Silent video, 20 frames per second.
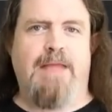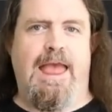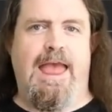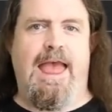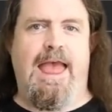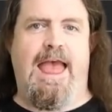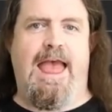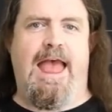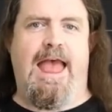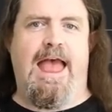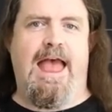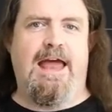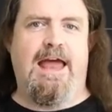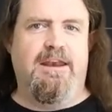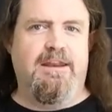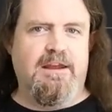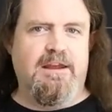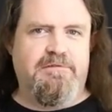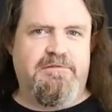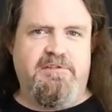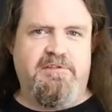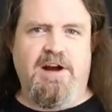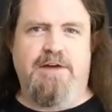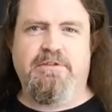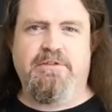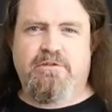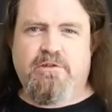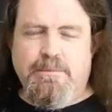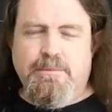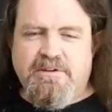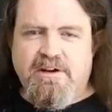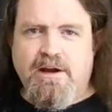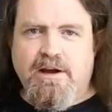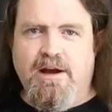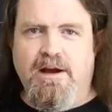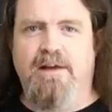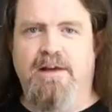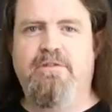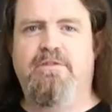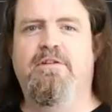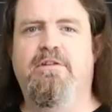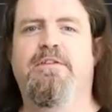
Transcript: And if JavaScript can't